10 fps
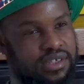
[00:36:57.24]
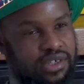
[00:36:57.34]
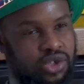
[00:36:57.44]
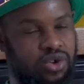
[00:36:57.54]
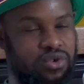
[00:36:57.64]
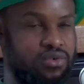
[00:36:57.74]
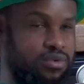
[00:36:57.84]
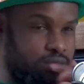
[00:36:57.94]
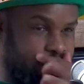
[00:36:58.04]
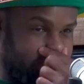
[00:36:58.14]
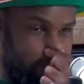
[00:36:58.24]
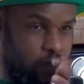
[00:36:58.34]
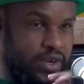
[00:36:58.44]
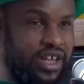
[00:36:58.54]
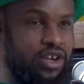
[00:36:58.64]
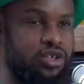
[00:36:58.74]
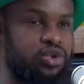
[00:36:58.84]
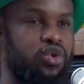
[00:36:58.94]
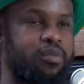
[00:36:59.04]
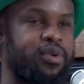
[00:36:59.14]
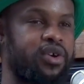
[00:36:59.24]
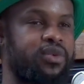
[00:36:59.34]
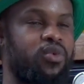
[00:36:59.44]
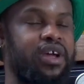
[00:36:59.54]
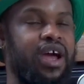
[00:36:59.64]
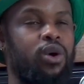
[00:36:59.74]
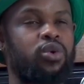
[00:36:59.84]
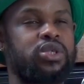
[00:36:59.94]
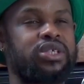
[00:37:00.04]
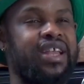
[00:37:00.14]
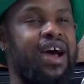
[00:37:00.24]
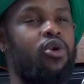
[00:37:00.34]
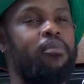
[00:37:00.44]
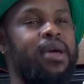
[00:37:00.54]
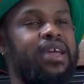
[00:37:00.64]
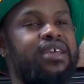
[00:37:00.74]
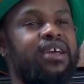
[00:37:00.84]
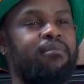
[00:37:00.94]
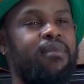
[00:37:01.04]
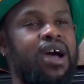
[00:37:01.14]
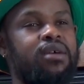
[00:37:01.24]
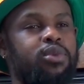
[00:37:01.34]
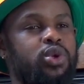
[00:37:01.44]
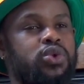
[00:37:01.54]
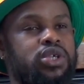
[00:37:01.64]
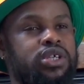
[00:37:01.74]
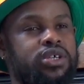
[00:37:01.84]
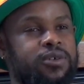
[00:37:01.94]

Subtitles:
So when I got to a point where I was now making my music,